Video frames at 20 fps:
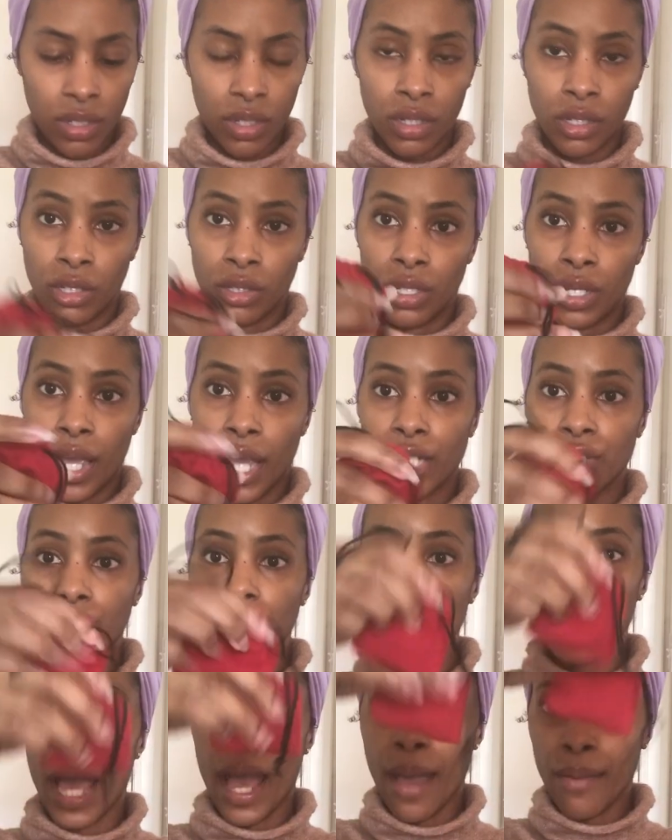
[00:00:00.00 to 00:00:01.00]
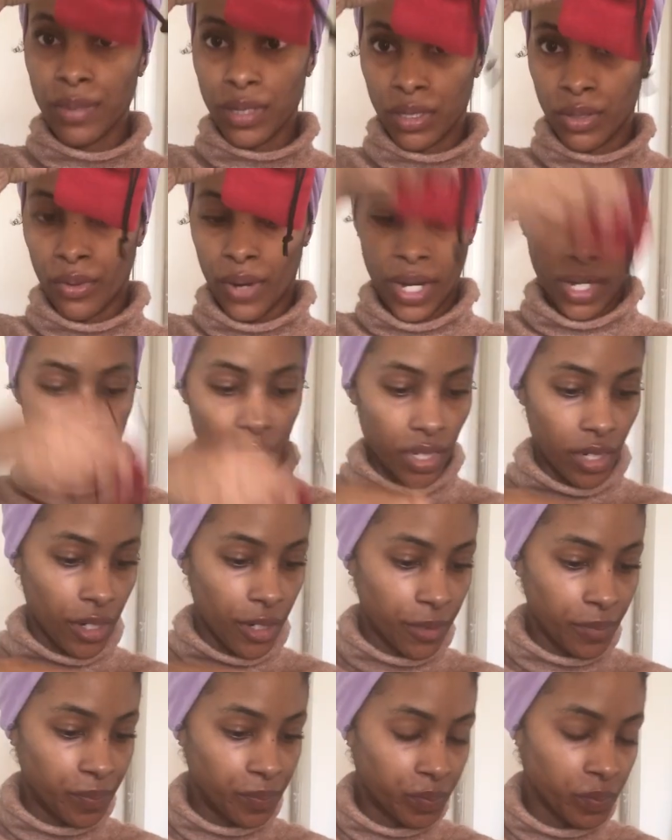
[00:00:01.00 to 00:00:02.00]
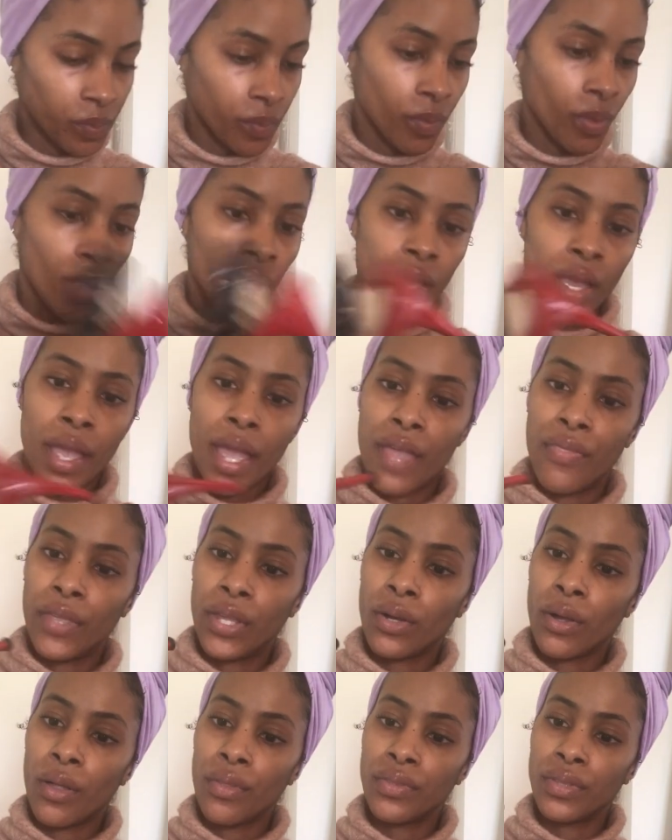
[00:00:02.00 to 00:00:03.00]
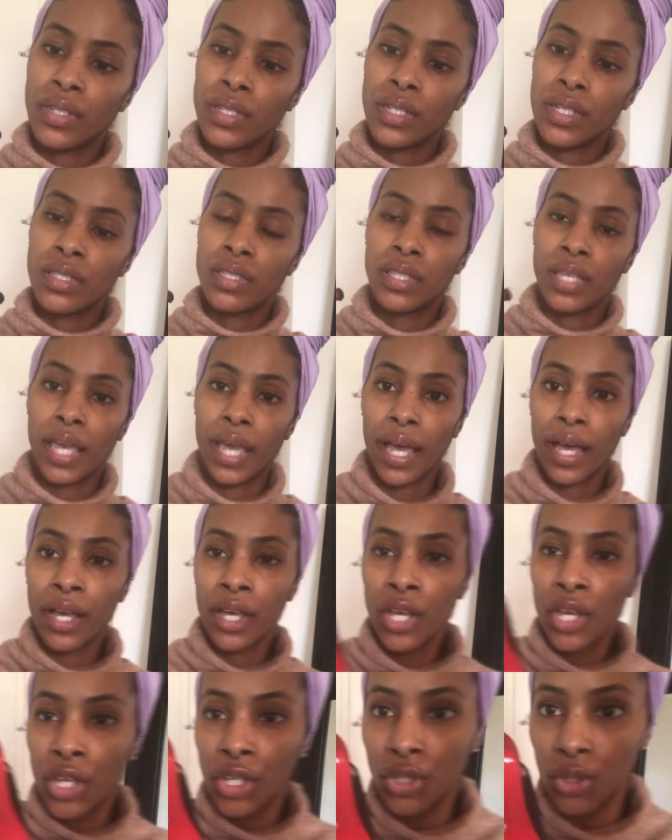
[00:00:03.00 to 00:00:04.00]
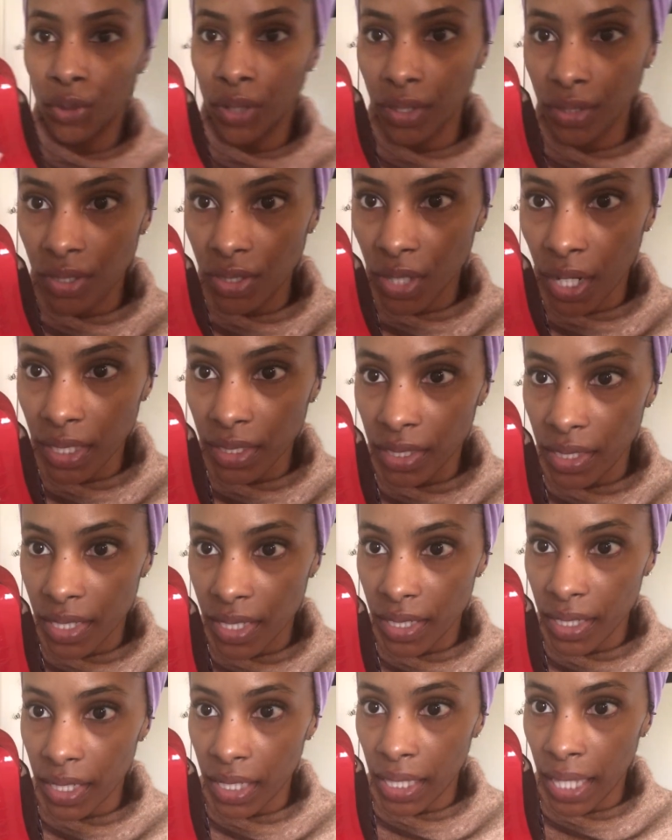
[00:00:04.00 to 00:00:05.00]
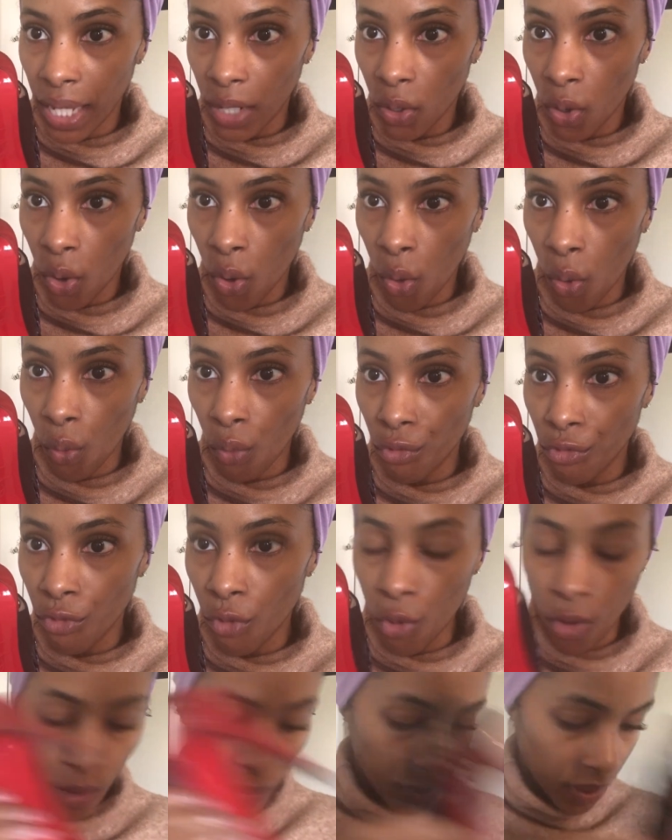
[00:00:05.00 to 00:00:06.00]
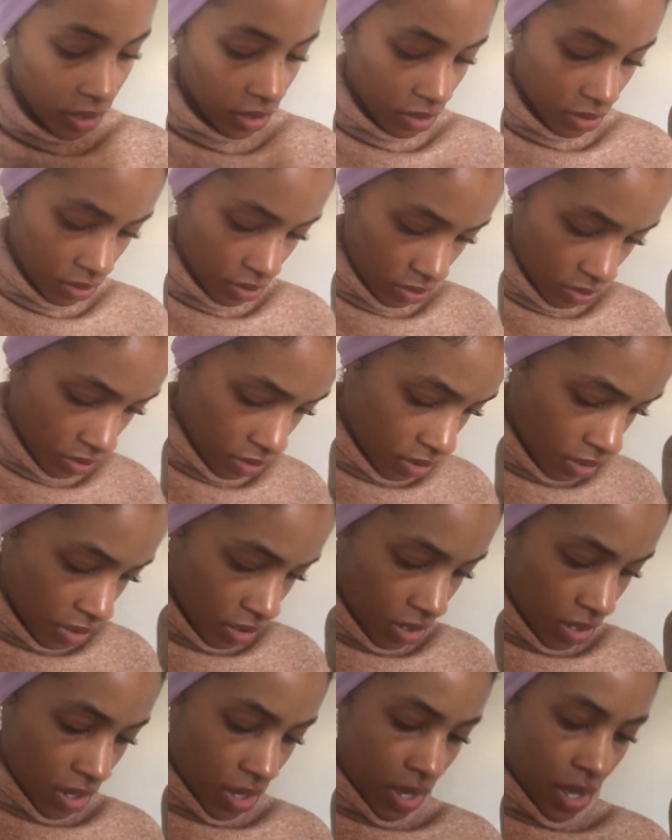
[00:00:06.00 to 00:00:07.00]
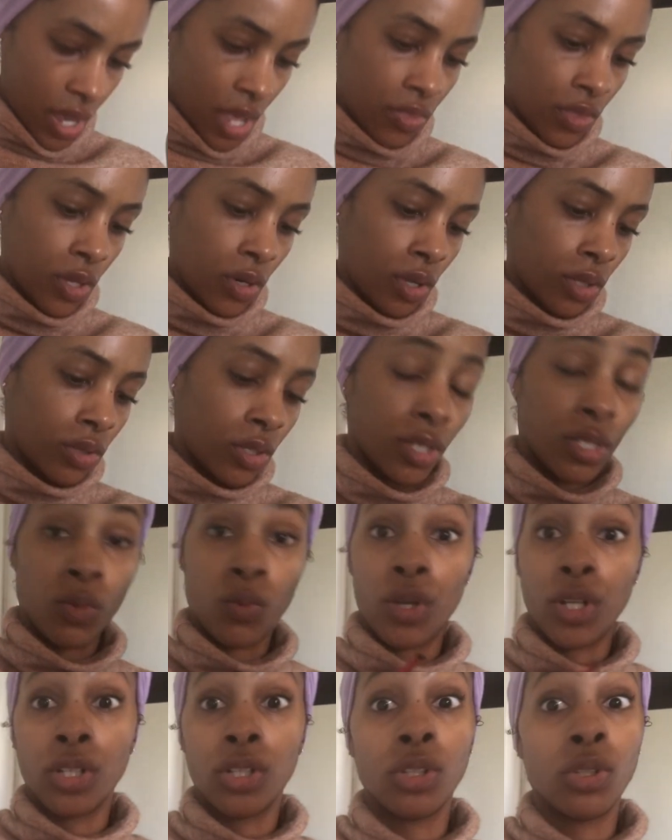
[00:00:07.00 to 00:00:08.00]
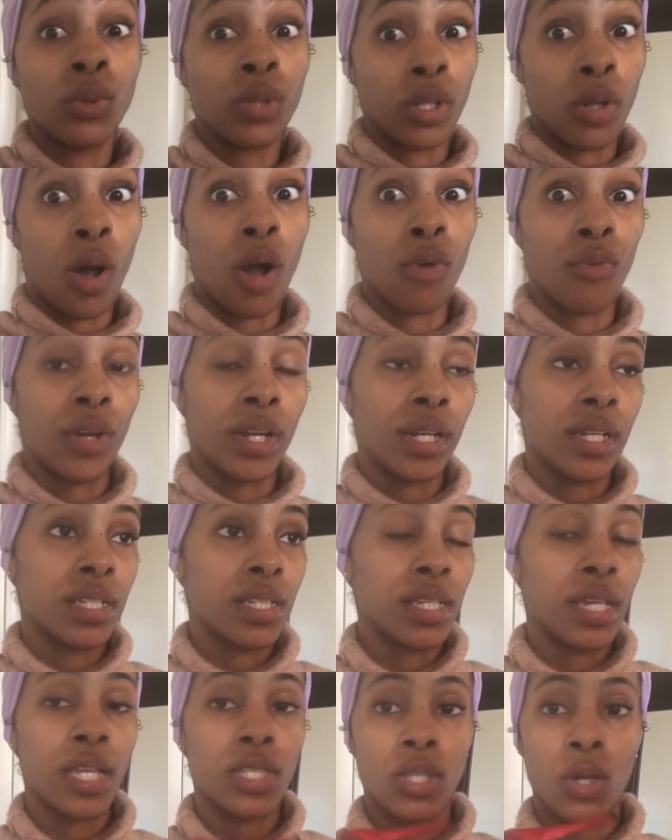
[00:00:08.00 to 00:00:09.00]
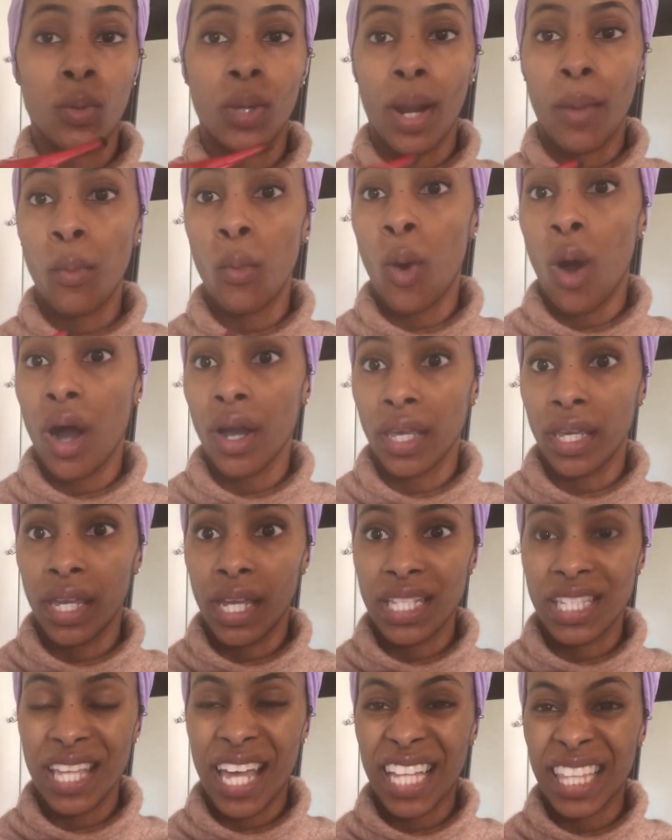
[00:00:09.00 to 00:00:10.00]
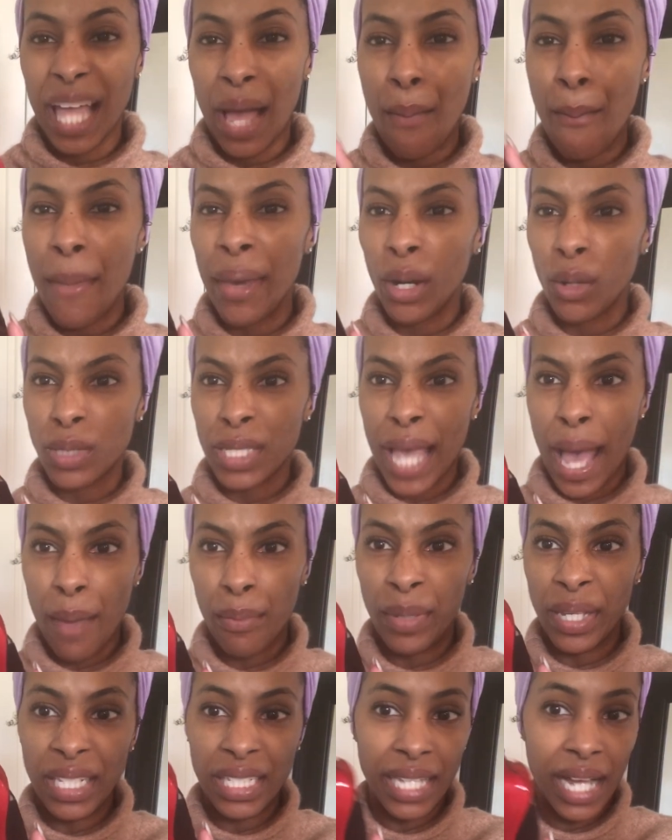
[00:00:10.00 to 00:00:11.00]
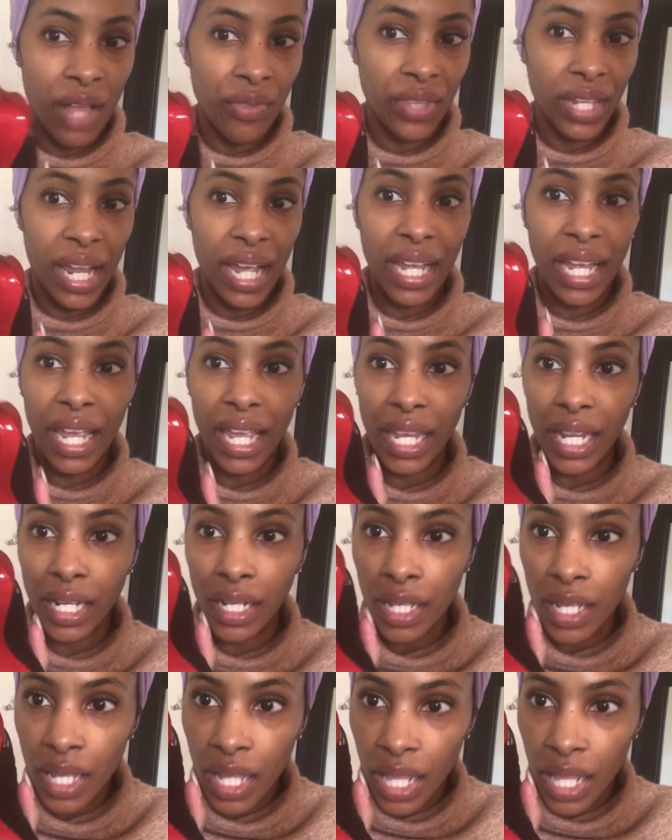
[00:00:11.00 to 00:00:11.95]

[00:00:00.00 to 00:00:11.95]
here are the extra taps right here. And then on these, yeah, you can start to see that hole forming. And then on this one, you can already see it. So when I'm walking, it's like that metal tapping sound that I hate,